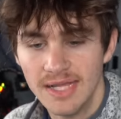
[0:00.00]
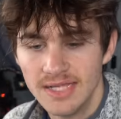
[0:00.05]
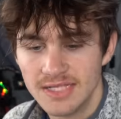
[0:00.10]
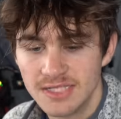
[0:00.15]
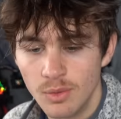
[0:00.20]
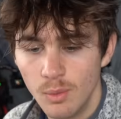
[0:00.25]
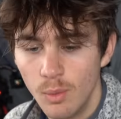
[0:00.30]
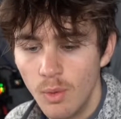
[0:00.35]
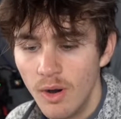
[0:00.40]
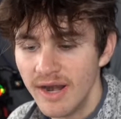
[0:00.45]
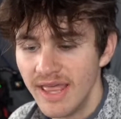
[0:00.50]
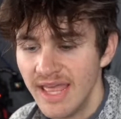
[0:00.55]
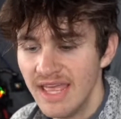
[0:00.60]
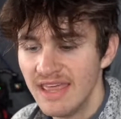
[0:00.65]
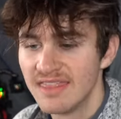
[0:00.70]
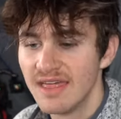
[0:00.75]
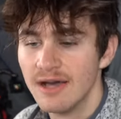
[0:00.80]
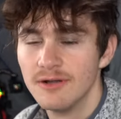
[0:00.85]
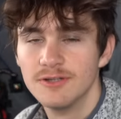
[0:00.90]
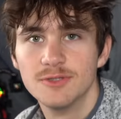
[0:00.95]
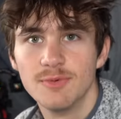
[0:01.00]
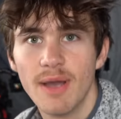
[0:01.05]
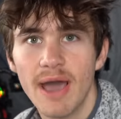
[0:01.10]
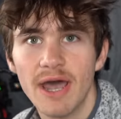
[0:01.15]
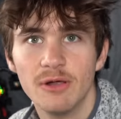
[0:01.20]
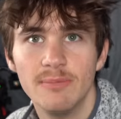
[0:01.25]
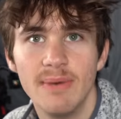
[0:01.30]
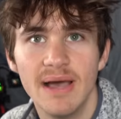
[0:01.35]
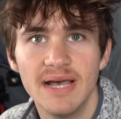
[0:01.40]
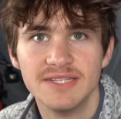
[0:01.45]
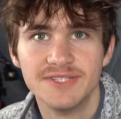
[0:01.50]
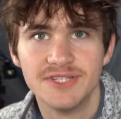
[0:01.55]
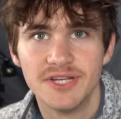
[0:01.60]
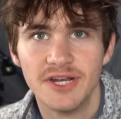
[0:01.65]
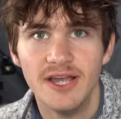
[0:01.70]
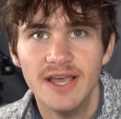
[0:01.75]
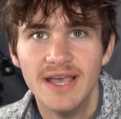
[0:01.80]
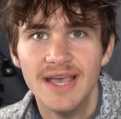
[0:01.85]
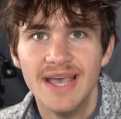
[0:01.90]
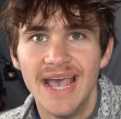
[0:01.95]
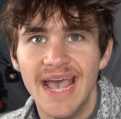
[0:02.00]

It's a 1/8 ounce Rattlemaster,